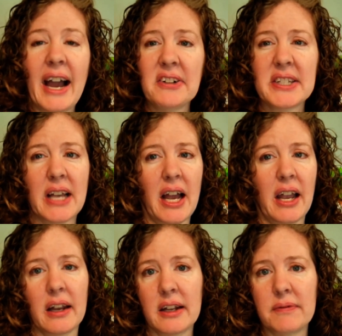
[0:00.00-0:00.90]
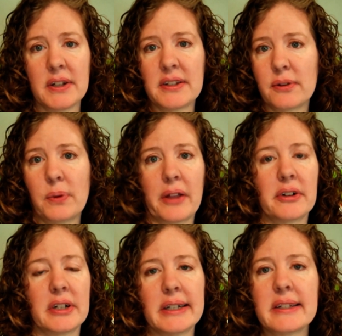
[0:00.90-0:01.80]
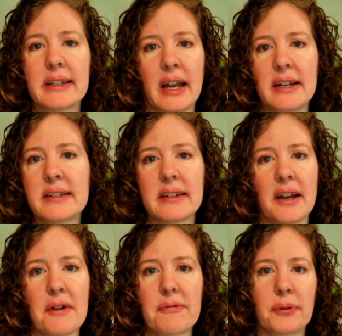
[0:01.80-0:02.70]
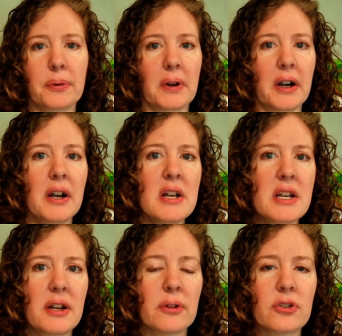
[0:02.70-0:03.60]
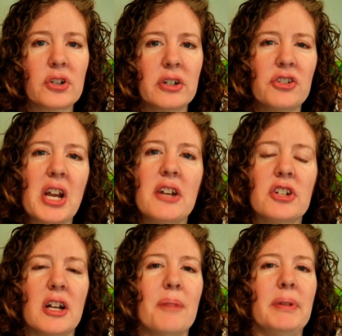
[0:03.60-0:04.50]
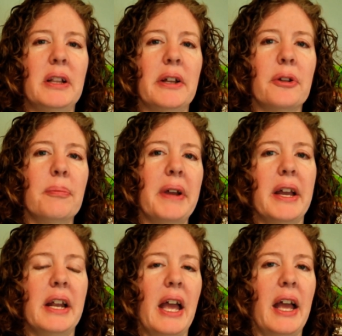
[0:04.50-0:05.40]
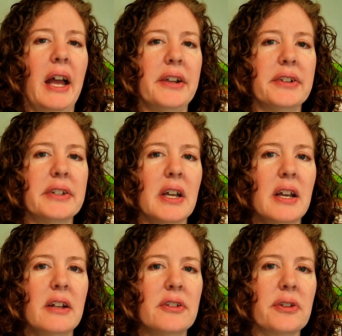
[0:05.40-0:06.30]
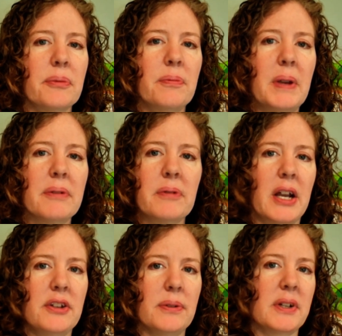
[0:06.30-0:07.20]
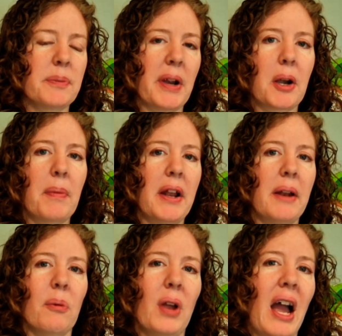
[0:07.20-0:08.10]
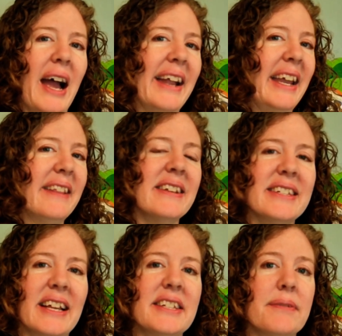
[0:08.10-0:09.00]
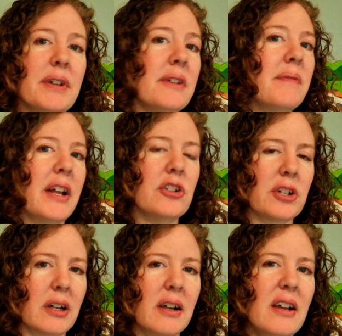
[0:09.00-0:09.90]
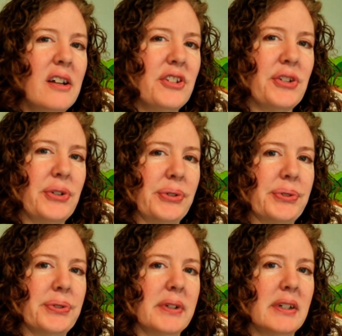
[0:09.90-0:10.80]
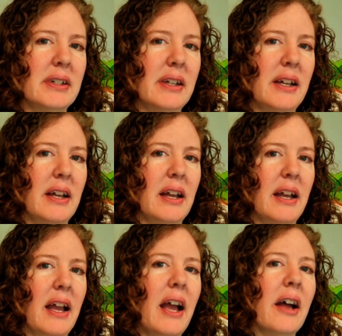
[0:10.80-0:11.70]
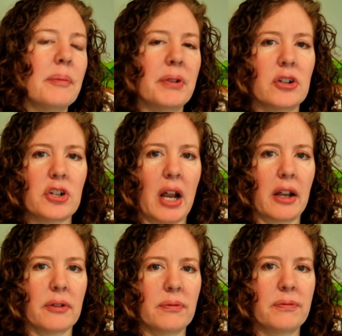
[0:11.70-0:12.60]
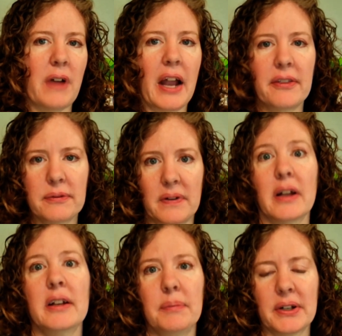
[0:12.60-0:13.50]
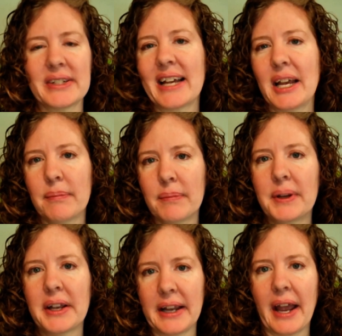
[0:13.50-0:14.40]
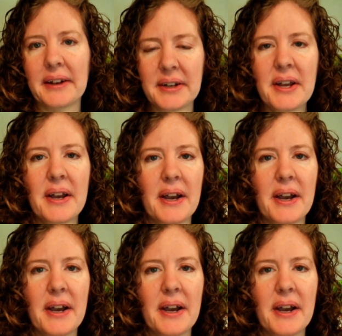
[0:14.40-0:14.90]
outside if the weather is nice enough, or change it up a little bit, and don't be afraid to experiment in the sense of an adventure to help your child find the fun in mealtime again.